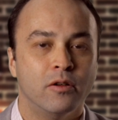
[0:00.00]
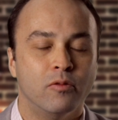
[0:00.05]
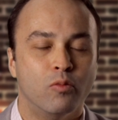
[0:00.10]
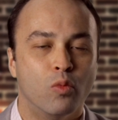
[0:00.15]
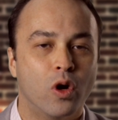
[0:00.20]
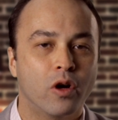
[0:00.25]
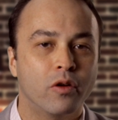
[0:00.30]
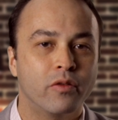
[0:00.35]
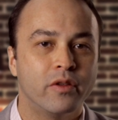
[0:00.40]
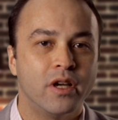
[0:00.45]

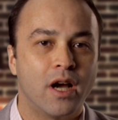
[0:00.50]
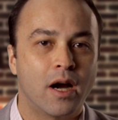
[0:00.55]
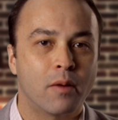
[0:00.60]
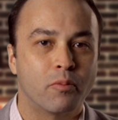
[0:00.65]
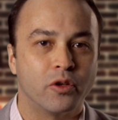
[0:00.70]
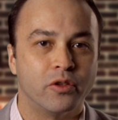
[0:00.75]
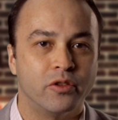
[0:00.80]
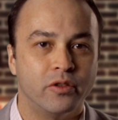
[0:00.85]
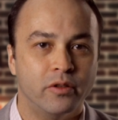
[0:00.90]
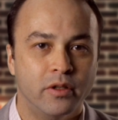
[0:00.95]
what are the
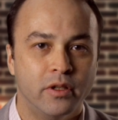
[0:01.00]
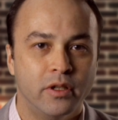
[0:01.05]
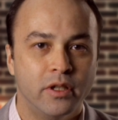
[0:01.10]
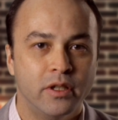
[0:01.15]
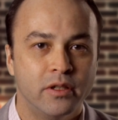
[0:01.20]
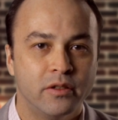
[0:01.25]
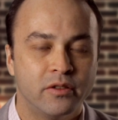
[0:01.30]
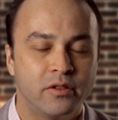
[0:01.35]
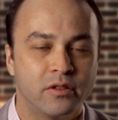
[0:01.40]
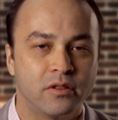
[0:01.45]

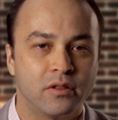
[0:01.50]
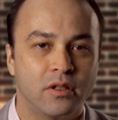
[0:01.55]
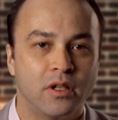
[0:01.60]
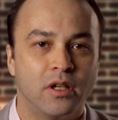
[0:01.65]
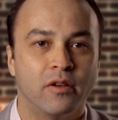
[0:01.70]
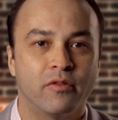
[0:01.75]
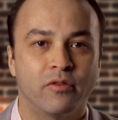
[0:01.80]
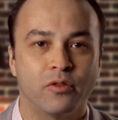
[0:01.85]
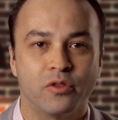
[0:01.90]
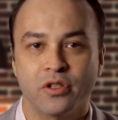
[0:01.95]
opportunities
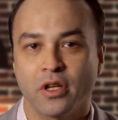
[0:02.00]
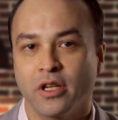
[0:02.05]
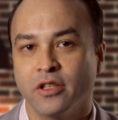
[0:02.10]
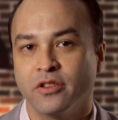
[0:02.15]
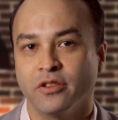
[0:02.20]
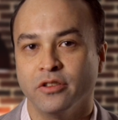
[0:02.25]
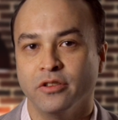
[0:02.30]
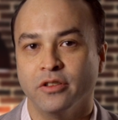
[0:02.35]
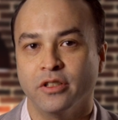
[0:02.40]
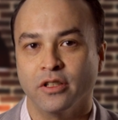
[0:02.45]
for
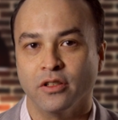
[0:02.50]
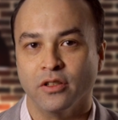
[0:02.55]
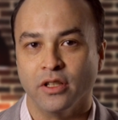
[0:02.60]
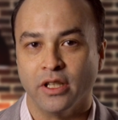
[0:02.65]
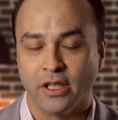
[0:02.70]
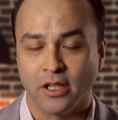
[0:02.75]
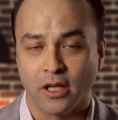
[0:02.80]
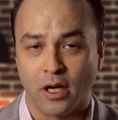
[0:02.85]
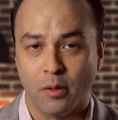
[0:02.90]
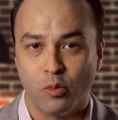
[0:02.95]
sites that you can
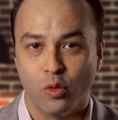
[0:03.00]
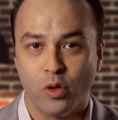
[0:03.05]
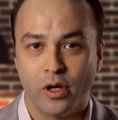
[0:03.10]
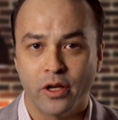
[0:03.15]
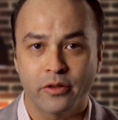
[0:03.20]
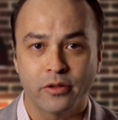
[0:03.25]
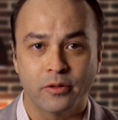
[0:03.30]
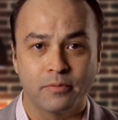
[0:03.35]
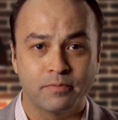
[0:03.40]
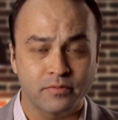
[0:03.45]
link up
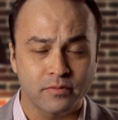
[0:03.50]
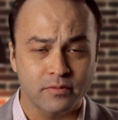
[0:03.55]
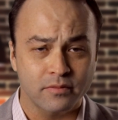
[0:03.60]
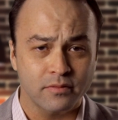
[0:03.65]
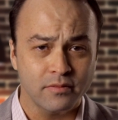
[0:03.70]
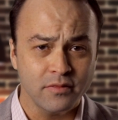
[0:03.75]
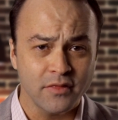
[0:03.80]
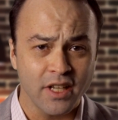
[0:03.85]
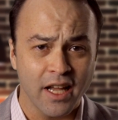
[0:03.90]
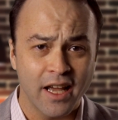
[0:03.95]
with,
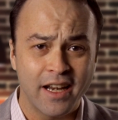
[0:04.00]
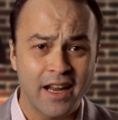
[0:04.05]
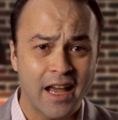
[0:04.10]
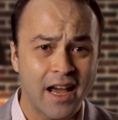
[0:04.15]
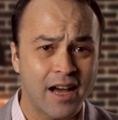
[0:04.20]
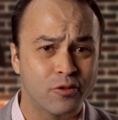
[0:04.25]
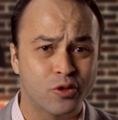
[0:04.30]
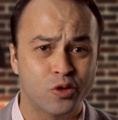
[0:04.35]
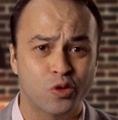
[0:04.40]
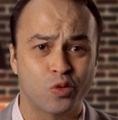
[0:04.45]
and
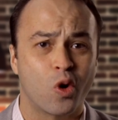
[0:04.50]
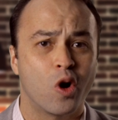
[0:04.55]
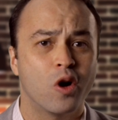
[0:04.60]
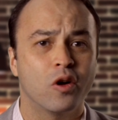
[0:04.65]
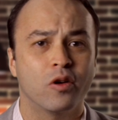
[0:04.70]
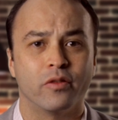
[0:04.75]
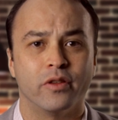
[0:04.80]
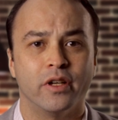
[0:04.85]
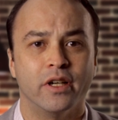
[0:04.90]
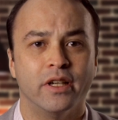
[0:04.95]
how
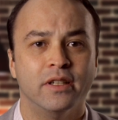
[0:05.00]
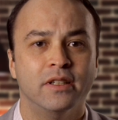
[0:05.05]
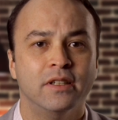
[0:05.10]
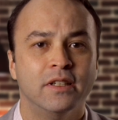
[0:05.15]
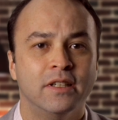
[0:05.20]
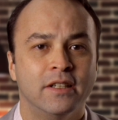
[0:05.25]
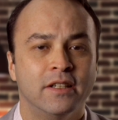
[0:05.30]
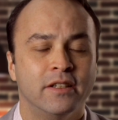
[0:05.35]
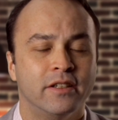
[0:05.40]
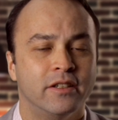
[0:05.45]
strong are they?
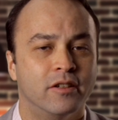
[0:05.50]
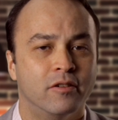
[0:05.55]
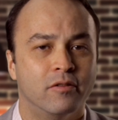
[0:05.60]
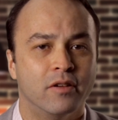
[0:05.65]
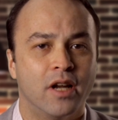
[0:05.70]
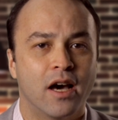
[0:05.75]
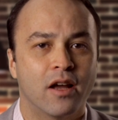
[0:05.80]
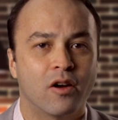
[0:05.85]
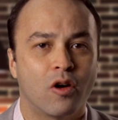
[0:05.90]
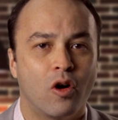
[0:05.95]
You know,
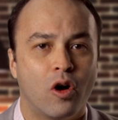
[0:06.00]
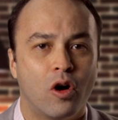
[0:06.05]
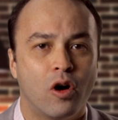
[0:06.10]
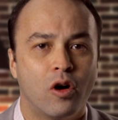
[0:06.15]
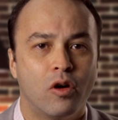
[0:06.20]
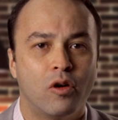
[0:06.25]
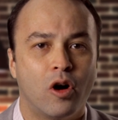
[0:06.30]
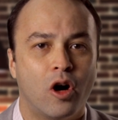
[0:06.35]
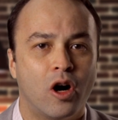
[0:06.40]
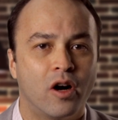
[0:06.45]
not
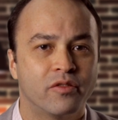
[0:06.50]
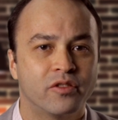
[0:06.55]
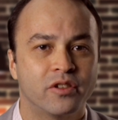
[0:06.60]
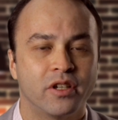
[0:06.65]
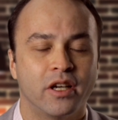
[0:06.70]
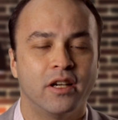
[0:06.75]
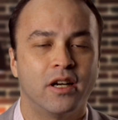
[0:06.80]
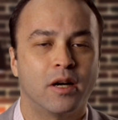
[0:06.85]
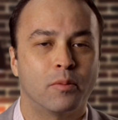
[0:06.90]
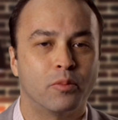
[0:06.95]
all
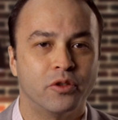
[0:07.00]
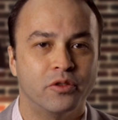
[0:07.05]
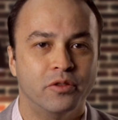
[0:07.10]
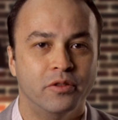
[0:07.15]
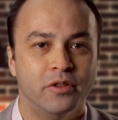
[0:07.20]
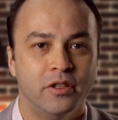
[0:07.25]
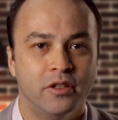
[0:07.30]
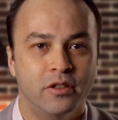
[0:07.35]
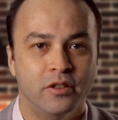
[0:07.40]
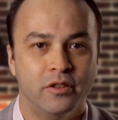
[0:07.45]
off-site
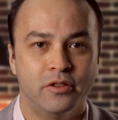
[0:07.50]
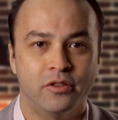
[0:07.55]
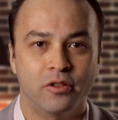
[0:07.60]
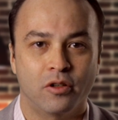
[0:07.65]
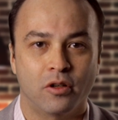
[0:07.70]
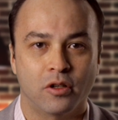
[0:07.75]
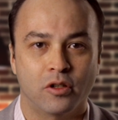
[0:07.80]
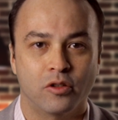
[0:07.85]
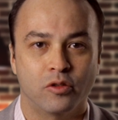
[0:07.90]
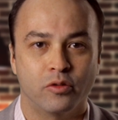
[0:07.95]
opportunities
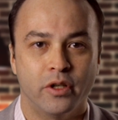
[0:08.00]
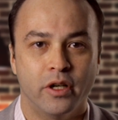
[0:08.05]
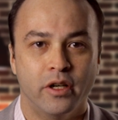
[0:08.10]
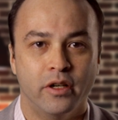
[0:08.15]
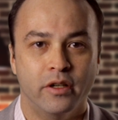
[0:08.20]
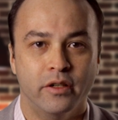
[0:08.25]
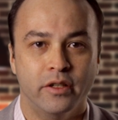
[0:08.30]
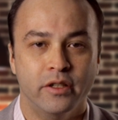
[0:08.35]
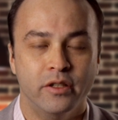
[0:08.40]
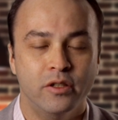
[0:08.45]
are
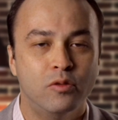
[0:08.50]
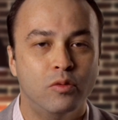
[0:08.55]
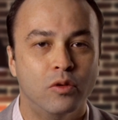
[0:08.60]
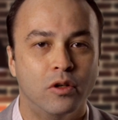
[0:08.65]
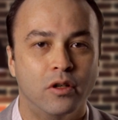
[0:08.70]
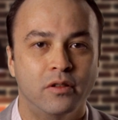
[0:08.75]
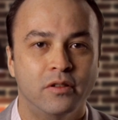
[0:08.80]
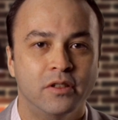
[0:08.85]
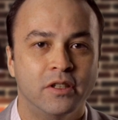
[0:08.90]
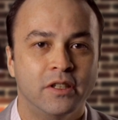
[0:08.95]
created equal.